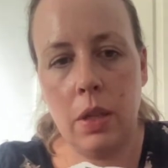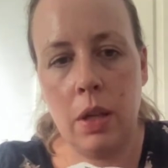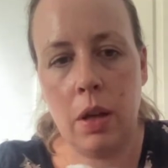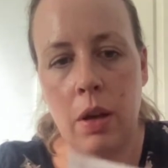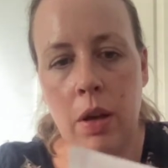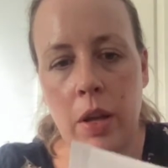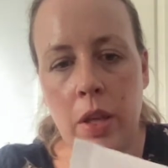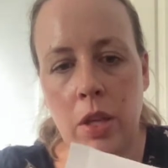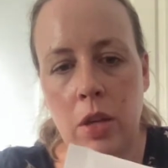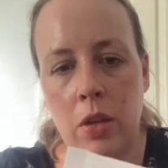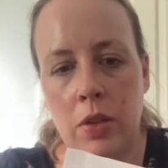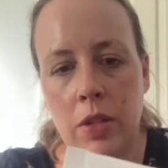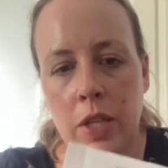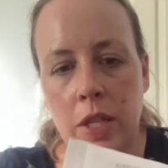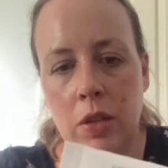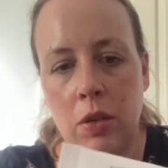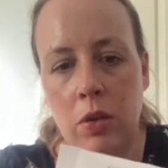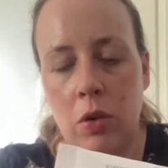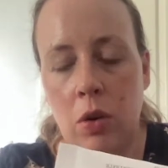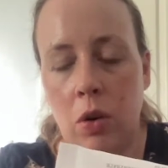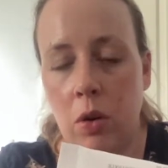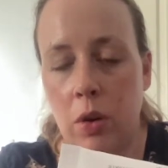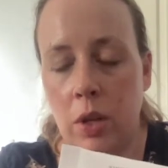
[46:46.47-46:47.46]
I use this
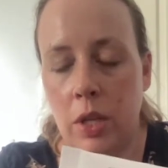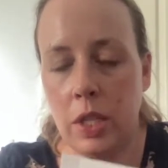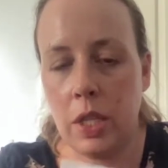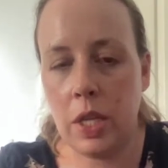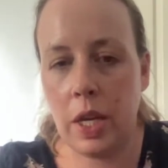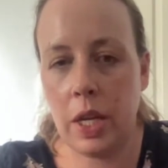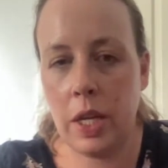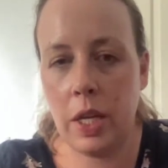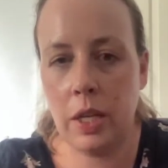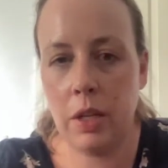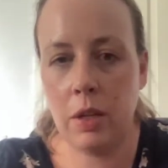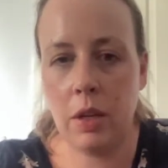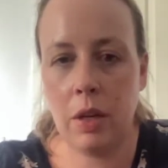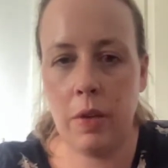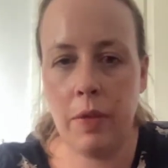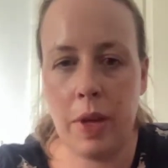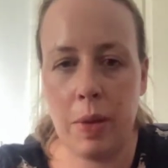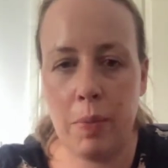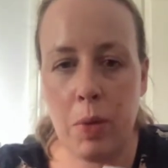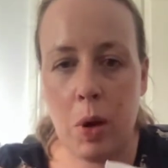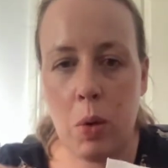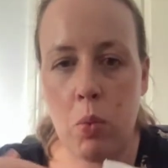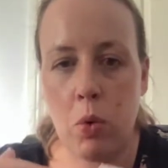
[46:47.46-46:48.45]
on holiday, kind of
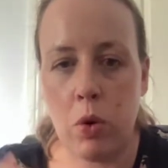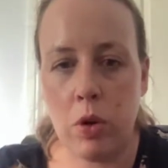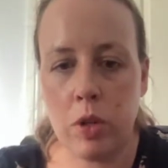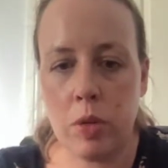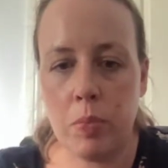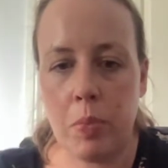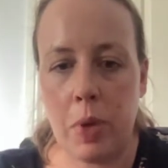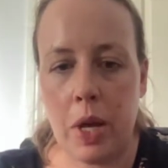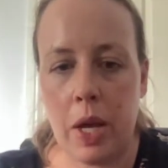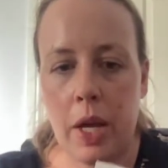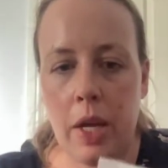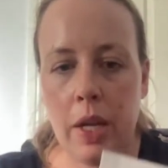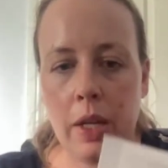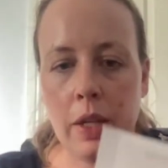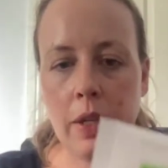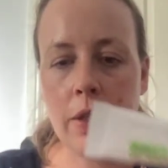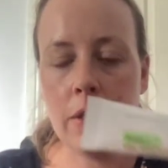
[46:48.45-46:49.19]
in my wash bag,